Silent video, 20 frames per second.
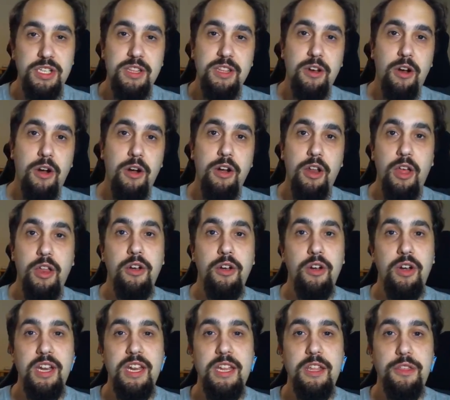the guard
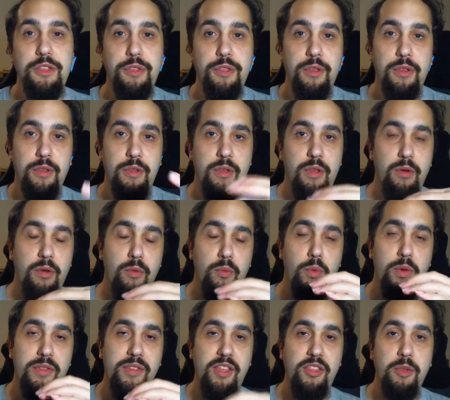underneath
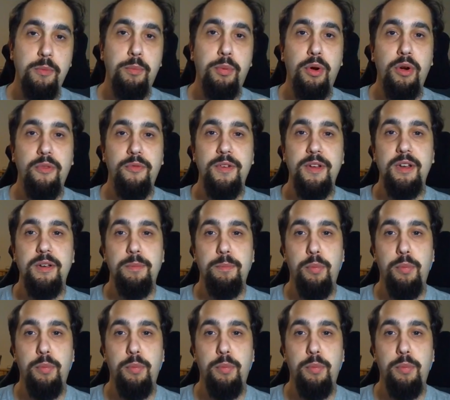was at the perfect